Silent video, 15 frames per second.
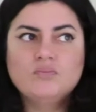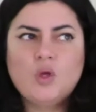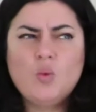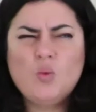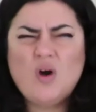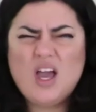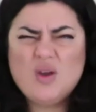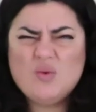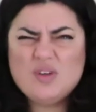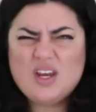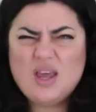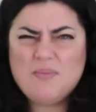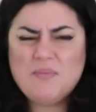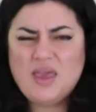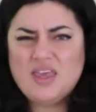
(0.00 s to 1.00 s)
why would
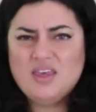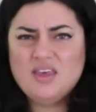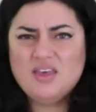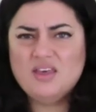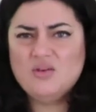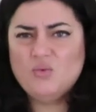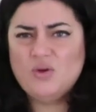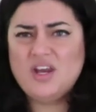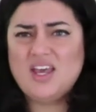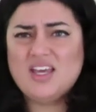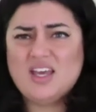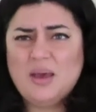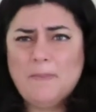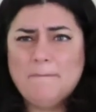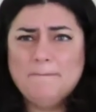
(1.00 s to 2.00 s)
I make it when I
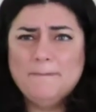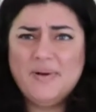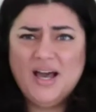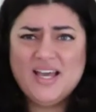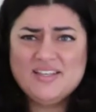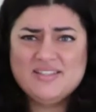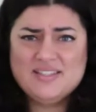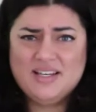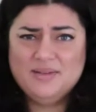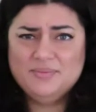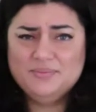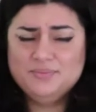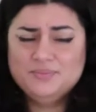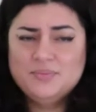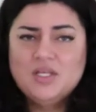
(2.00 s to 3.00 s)
can buy
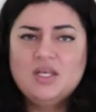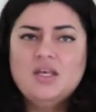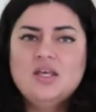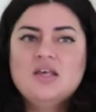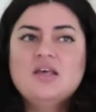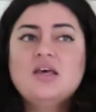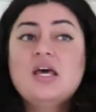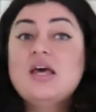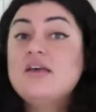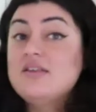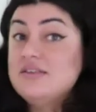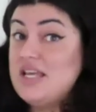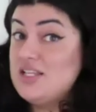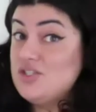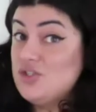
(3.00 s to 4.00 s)
some?
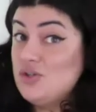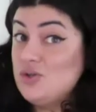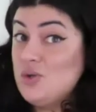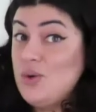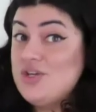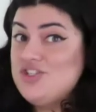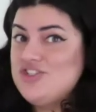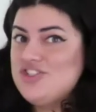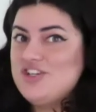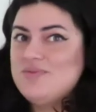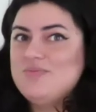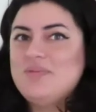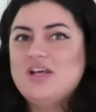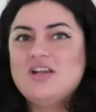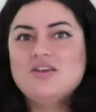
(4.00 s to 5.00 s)
That's a good
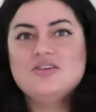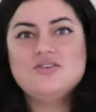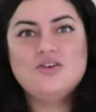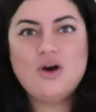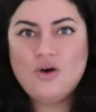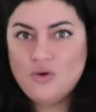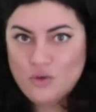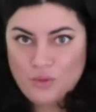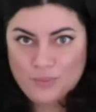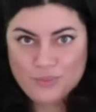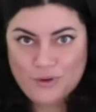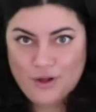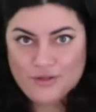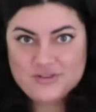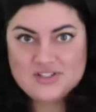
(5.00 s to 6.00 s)
question, but not all
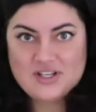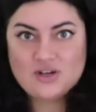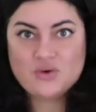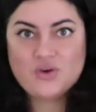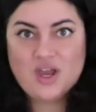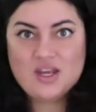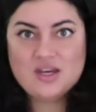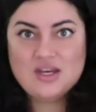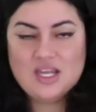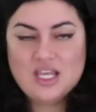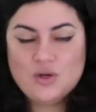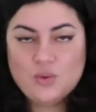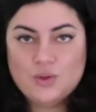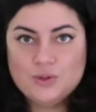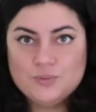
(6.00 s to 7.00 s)
broths are created
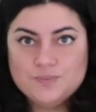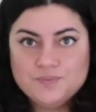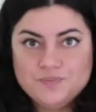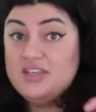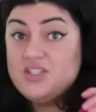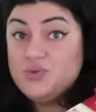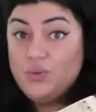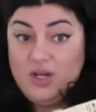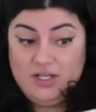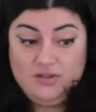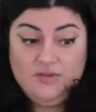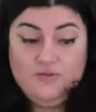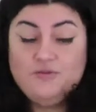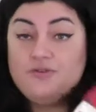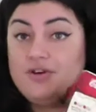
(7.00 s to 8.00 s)
equal. This
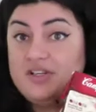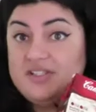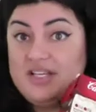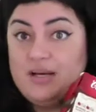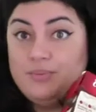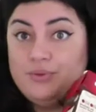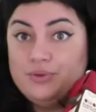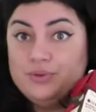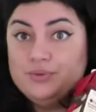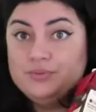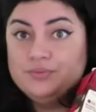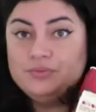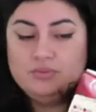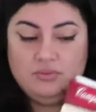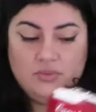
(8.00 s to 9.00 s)
one, for
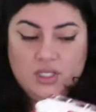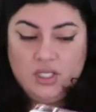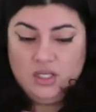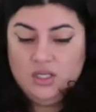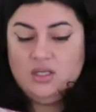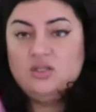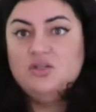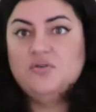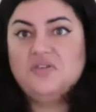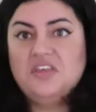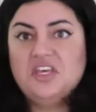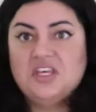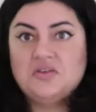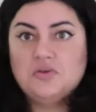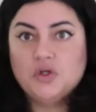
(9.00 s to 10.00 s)
example, you
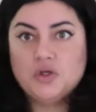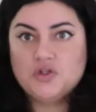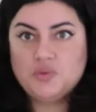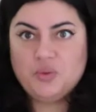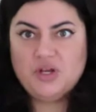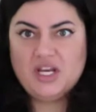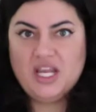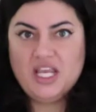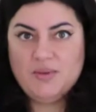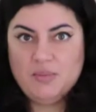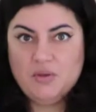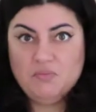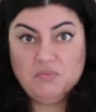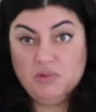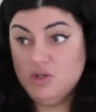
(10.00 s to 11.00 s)
think looks pretty
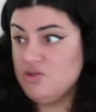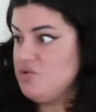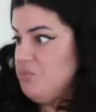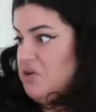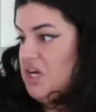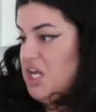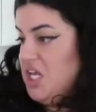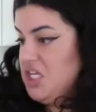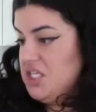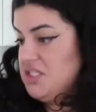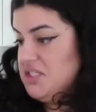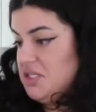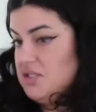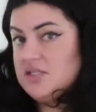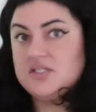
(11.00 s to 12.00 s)

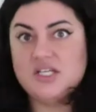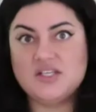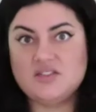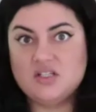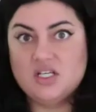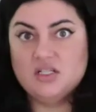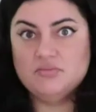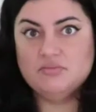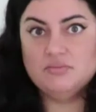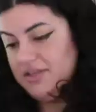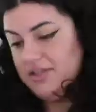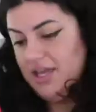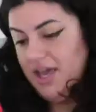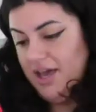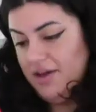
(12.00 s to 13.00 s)
innocent, doesn't it?
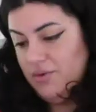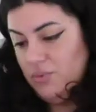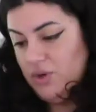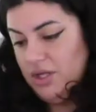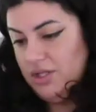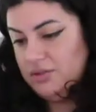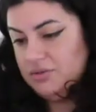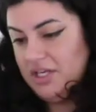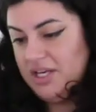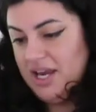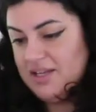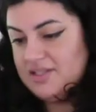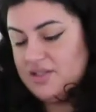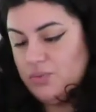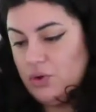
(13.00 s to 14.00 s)
Yeah, well, it
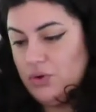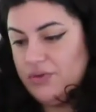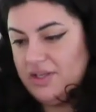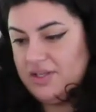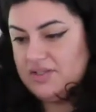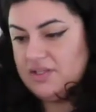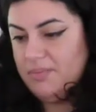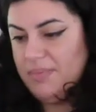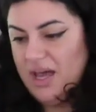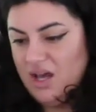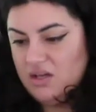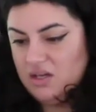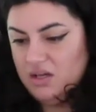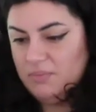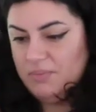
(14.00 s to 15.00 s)
has some good things
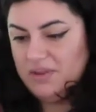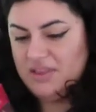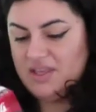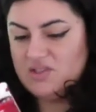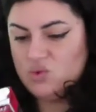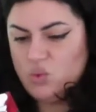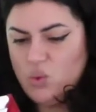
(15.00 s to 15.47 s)
about it, but there's